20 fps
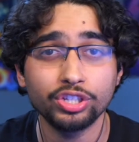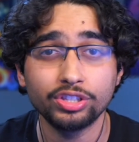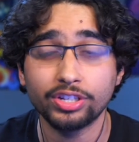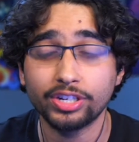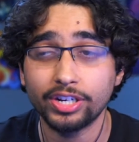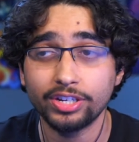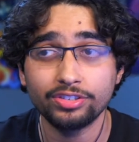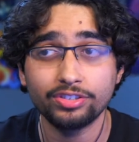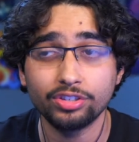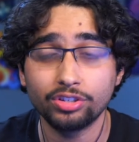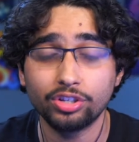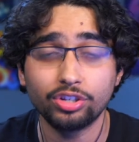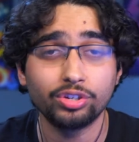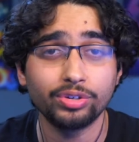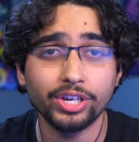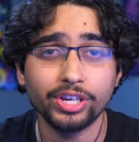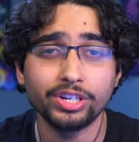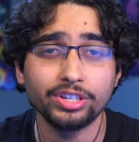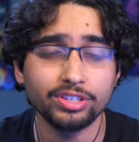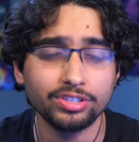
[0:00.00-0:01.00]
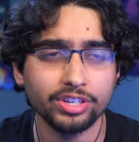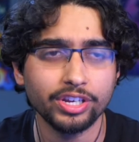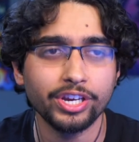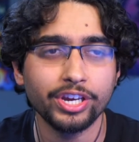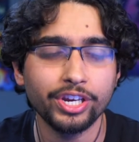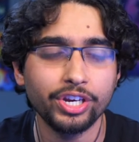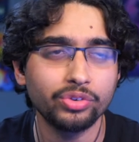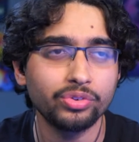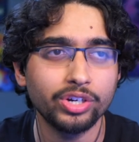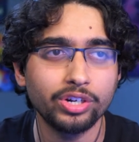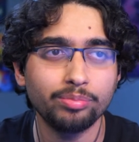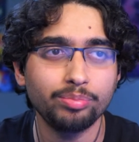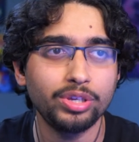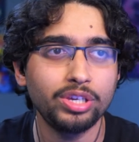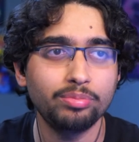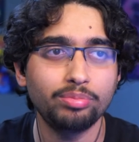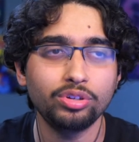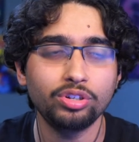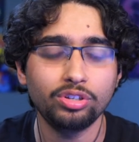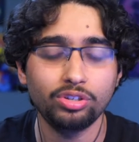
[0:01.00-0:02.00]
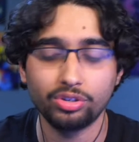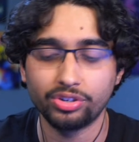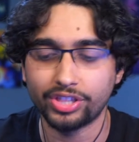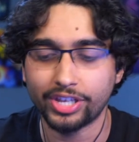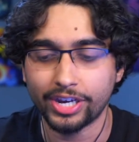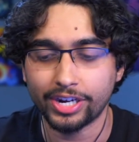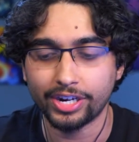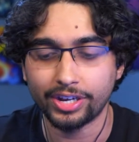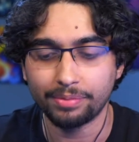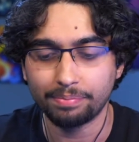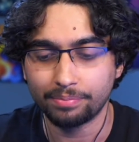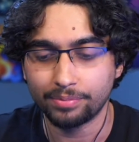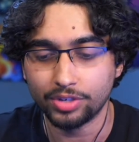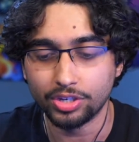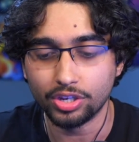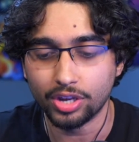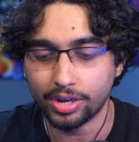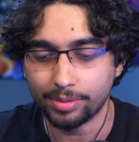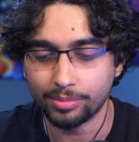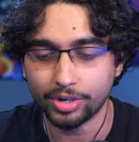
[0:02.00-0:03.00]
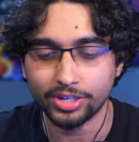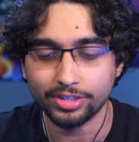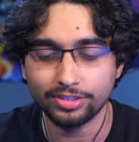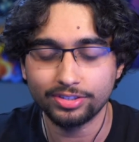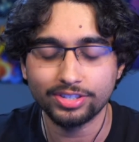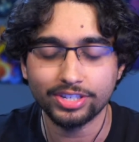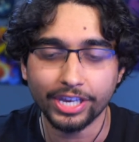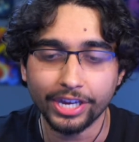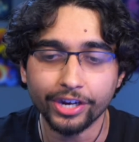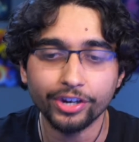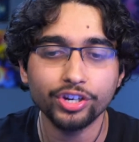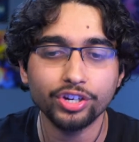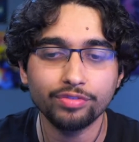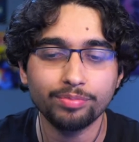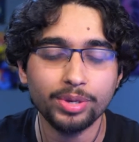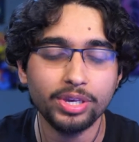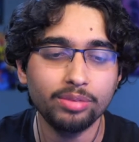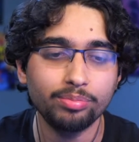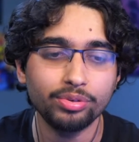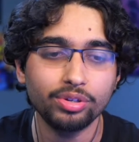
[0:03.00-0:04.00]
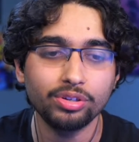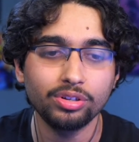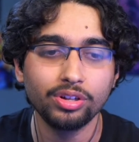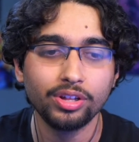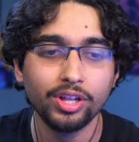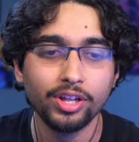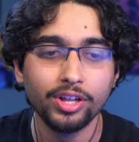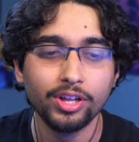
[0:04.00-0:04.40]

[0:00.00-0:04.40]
that I still don't get anxiety around people or that I'm not scared of people,